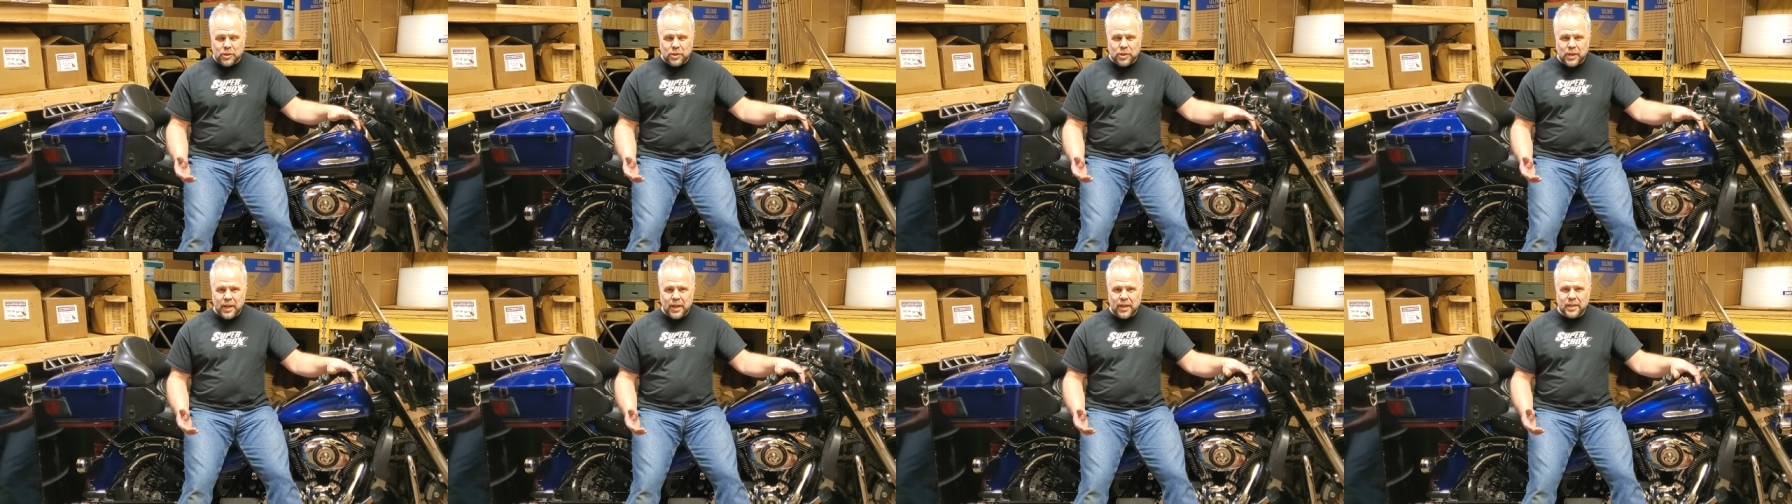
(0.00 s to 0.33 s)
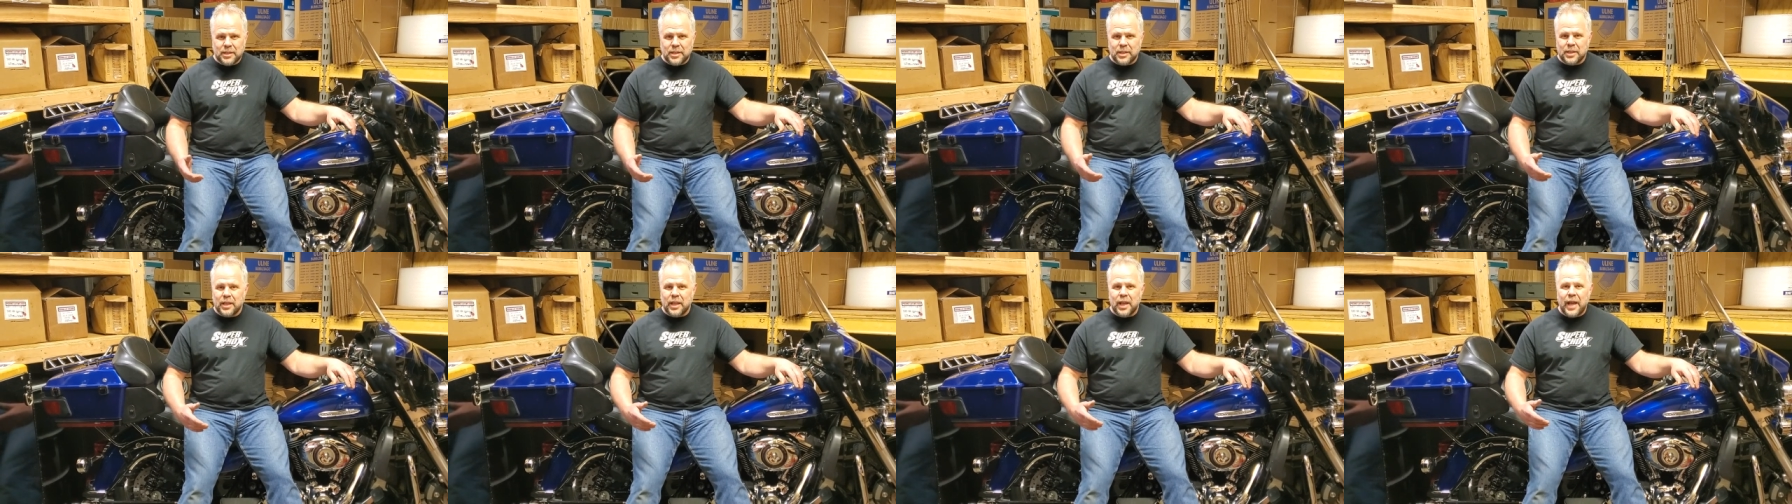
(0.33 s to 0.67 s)

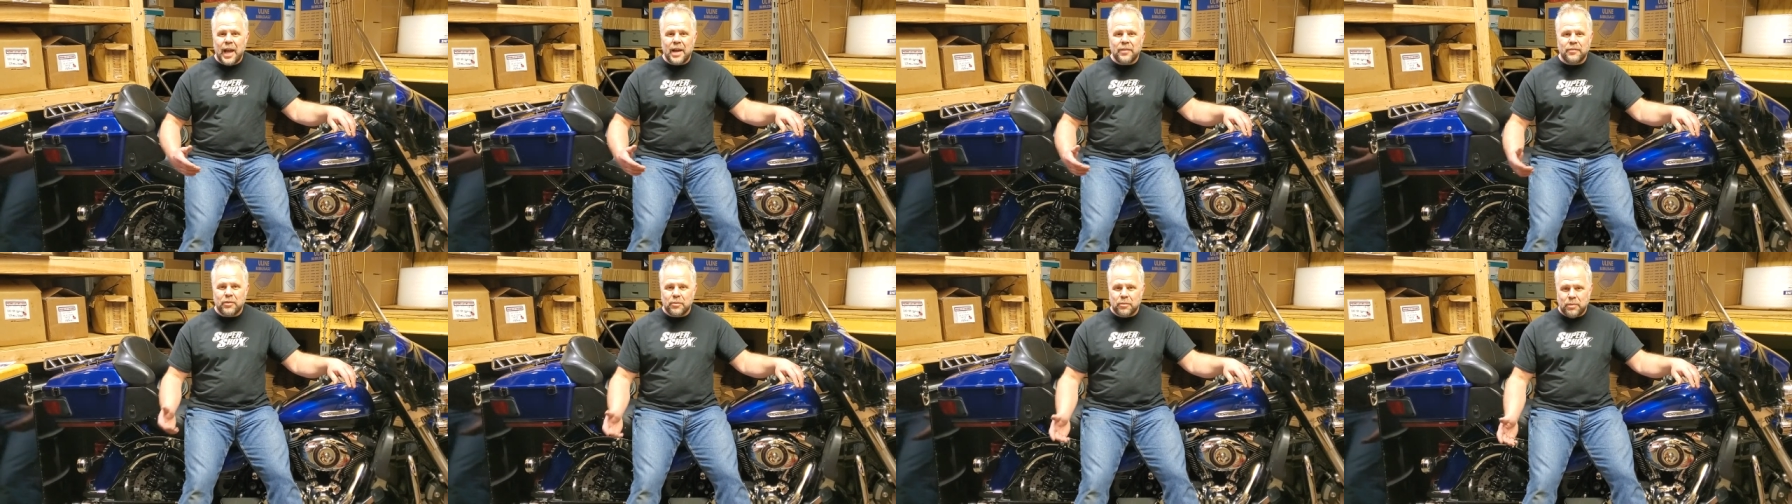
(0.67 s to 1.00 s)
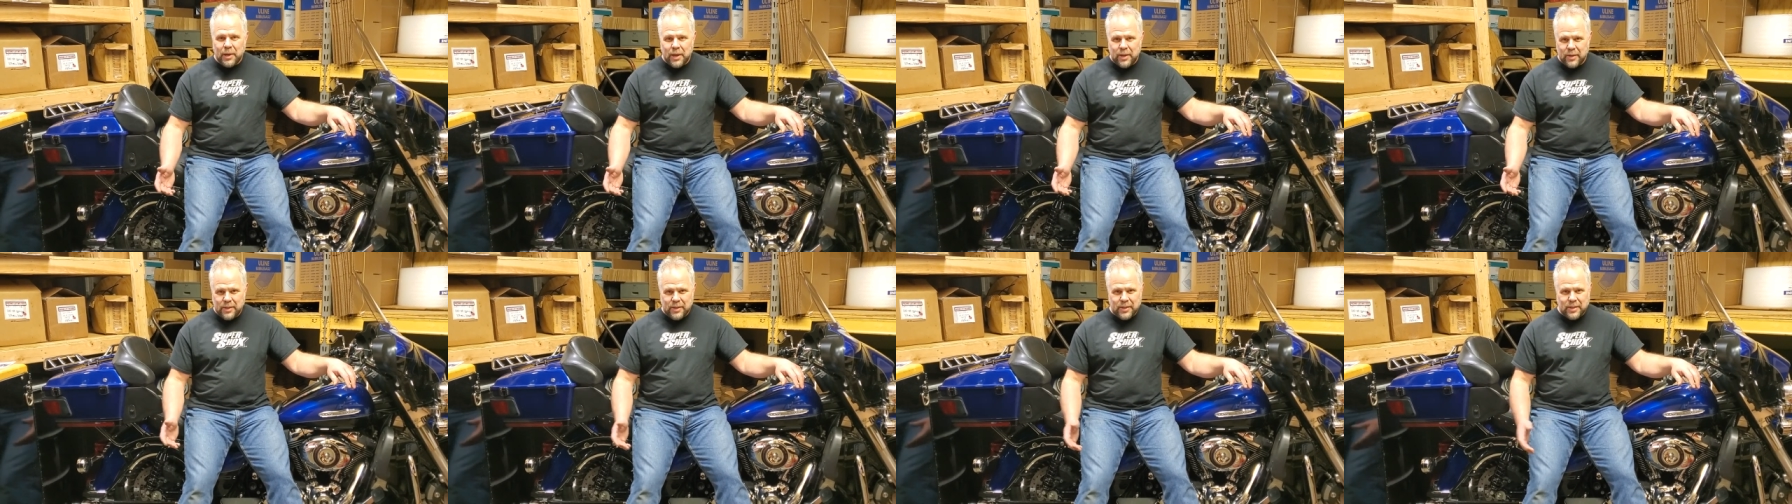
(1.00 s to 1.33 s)
Shox and laugh
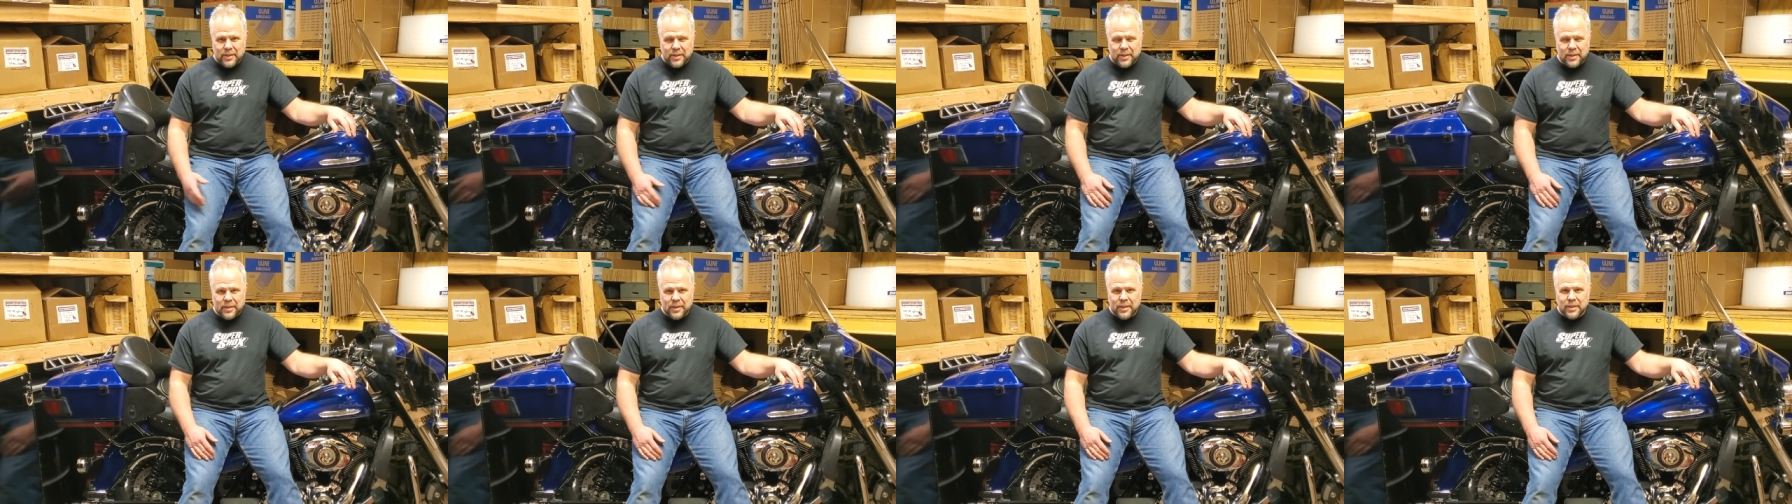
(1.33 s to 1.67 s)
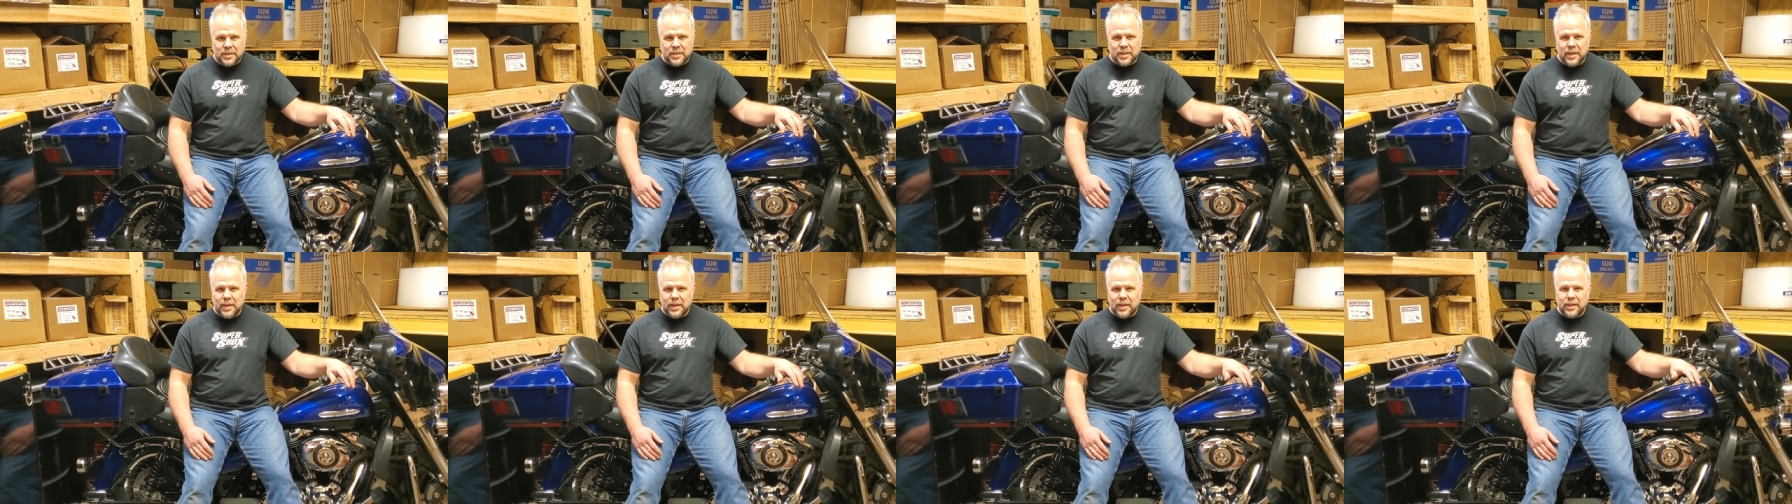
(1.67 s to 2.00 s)
about it.
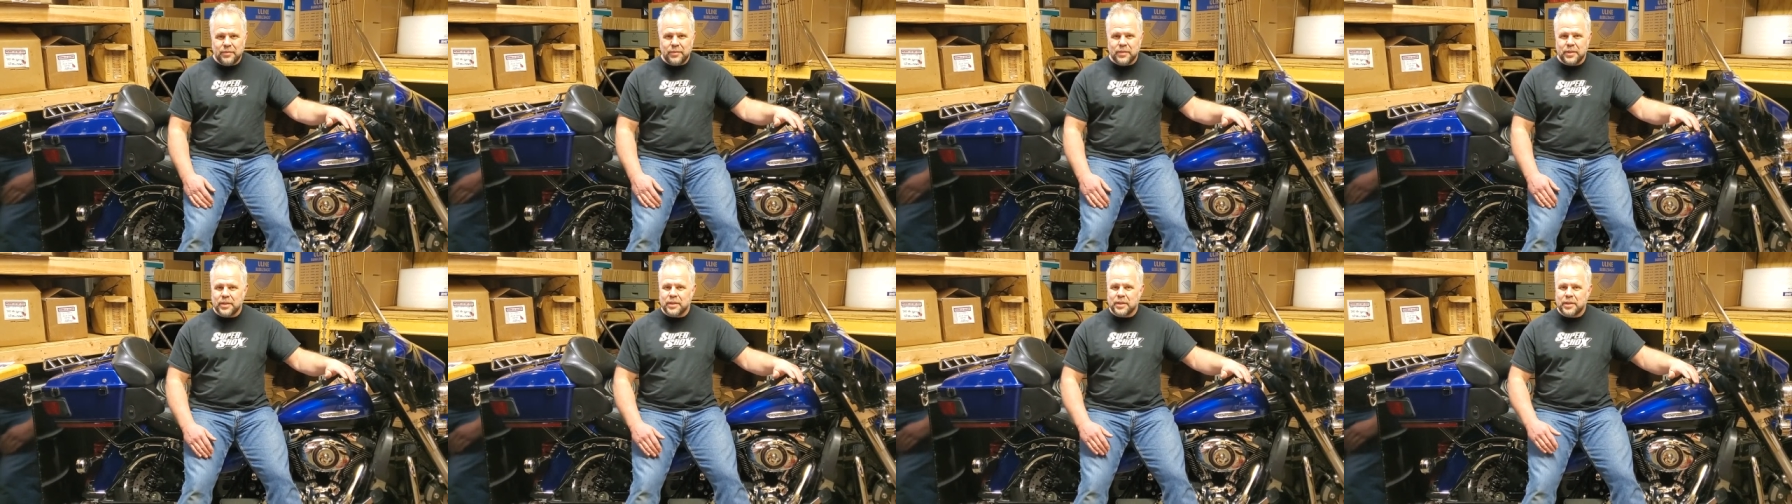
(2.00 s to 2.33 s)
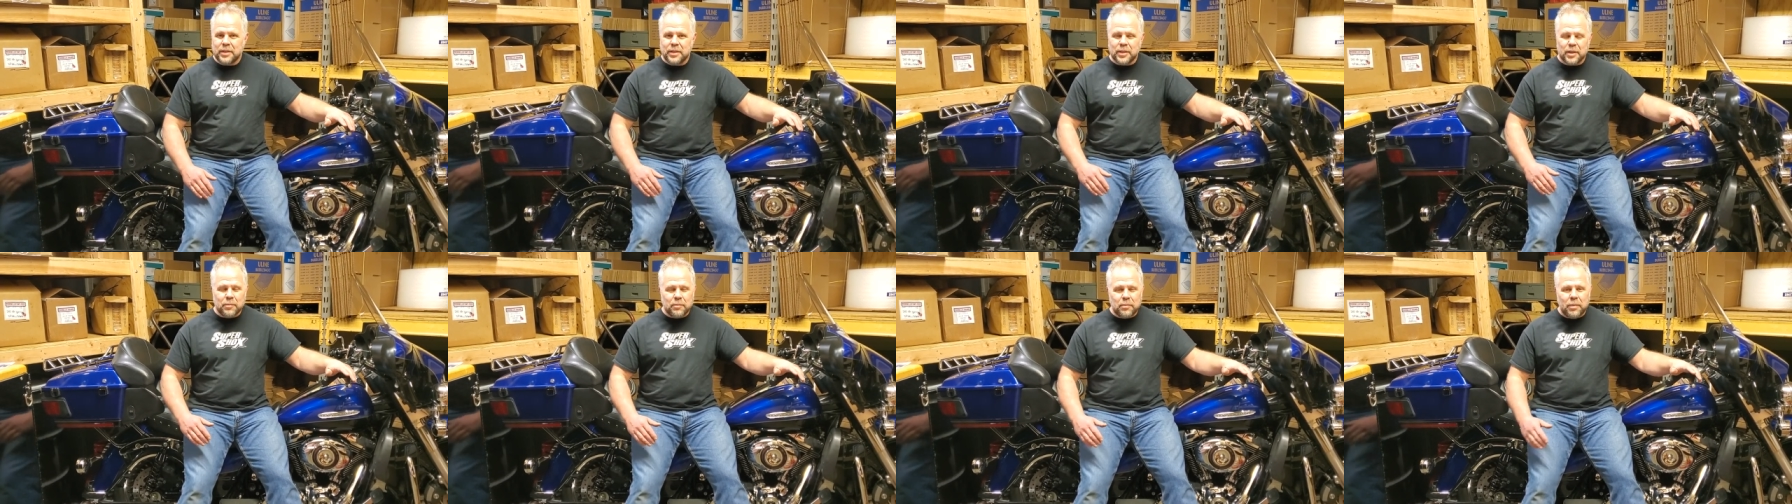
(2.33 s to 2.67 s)
It's not even
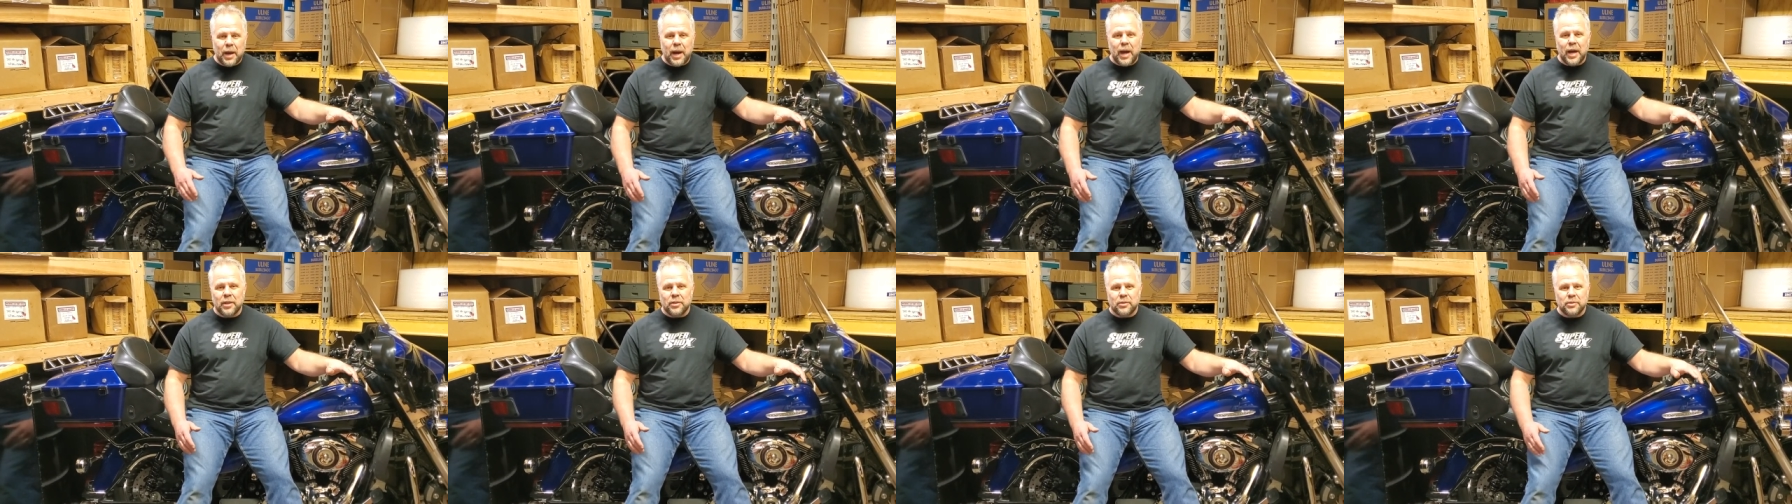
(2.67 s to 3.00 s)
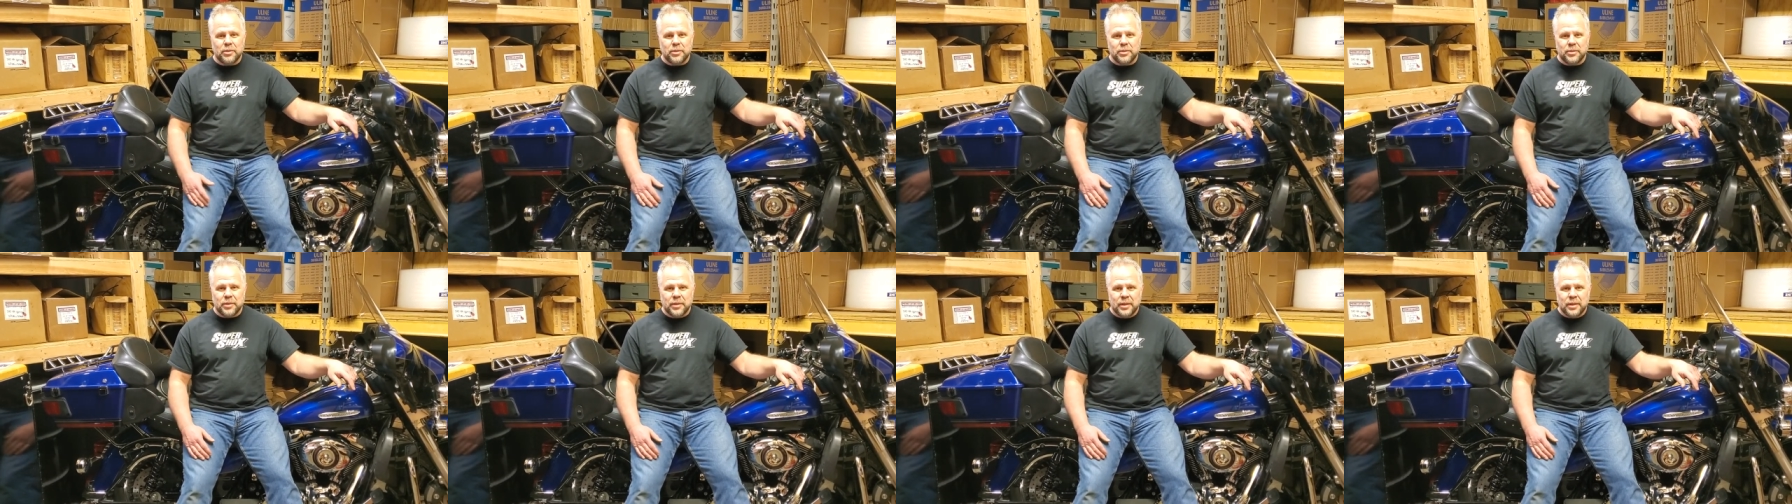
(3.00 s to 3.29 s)
going to bother you.